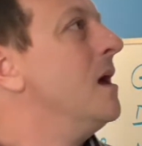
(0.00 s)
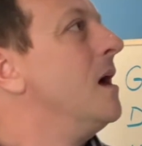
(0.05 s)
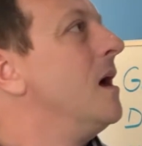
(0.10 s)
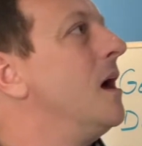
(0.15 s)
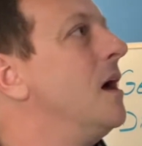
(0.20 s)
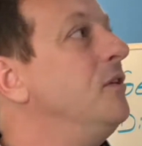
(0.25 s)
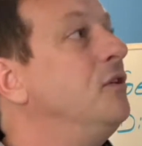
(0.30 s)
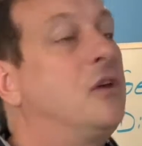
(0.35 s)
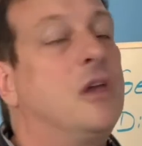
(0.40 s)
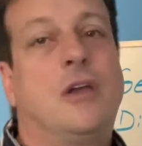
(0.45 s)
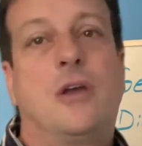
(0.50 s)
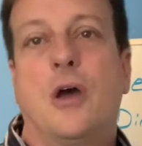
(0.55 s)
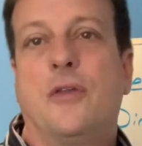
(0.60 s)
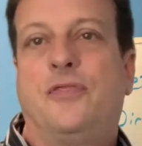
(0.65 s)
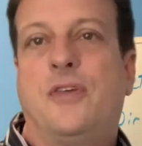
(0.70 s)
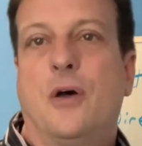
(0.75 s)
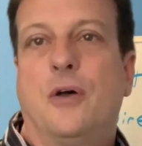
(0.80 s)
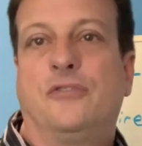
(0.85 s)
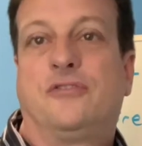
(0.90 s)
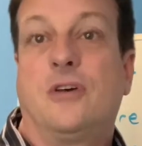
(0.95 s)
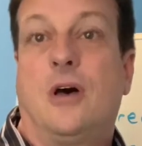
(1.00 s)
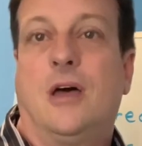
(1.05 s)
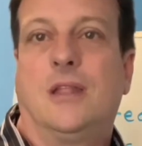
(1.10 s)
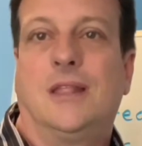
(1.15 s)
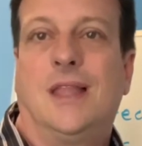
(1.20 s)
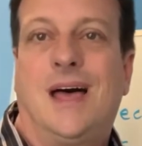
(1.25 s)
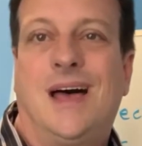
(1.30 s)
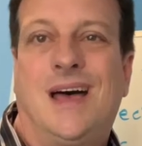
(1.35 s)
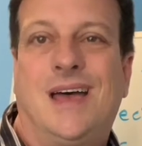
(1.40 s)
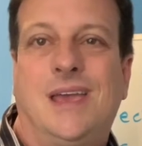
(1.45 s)
Uh, you can get those
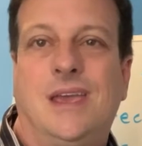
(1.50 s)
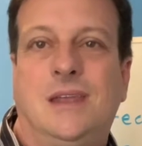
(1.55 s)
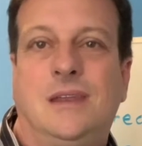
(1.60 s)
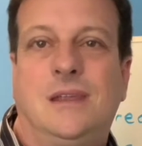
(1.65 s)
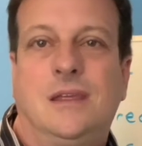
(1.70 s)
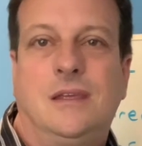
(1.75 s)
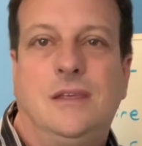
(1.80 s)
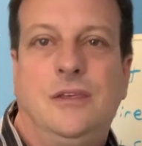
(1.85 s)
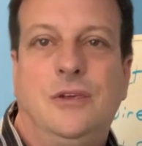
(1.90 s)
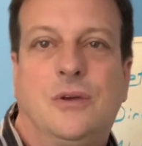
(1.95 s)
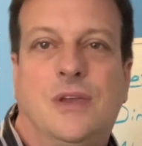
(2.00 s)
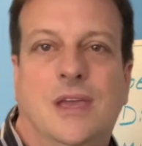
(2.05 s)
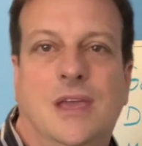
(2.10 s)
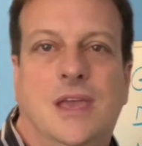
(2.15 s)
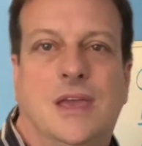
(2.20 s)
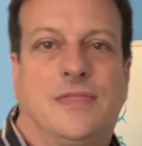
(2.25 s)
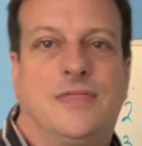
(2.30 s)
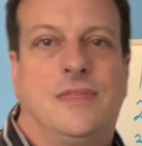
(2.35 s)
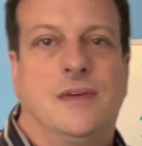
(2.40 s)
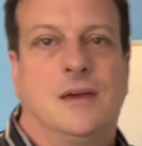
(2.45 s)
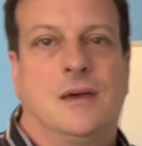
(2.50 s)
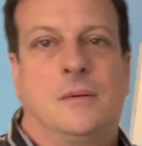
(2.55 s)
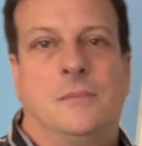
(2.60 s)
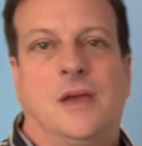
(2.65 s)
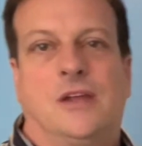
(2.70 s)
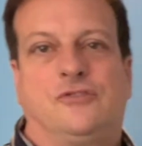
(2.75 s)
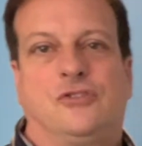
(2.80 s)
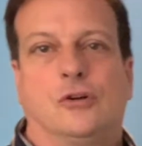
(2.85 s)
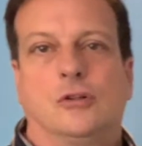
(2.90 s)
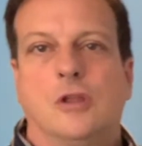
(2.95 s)
online. You can get them
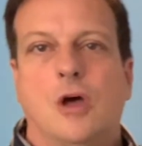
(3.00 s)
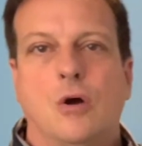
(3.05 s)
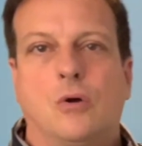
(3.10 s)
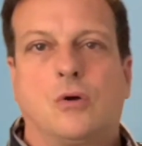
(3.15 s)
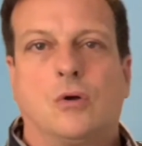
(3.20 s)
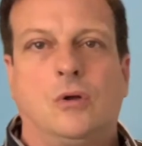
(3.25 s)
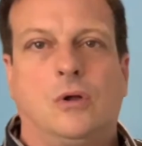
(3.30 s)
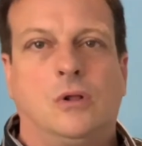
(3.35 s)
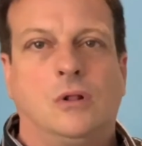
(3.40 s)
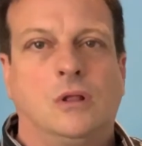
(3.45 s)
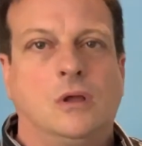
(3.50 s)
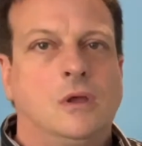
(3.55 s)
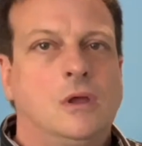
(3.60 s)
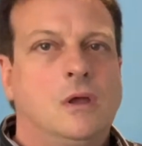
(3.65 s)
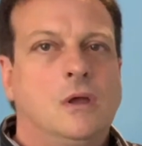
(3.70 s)
at your local